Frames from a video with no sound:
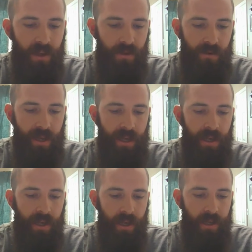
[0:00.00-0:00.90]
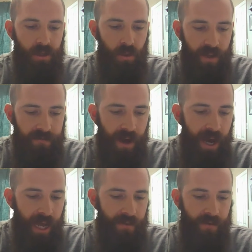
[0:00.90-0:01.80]

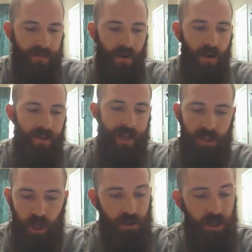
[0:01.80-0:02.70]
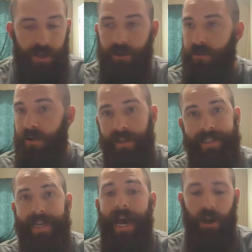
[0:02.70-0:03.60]
325, involving church leaders throughout the
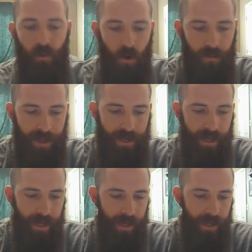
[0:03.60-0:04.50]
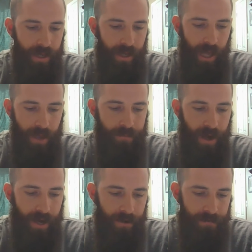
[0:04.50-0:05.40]
entire Roman
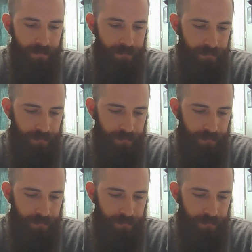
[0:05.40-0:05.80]
Empire.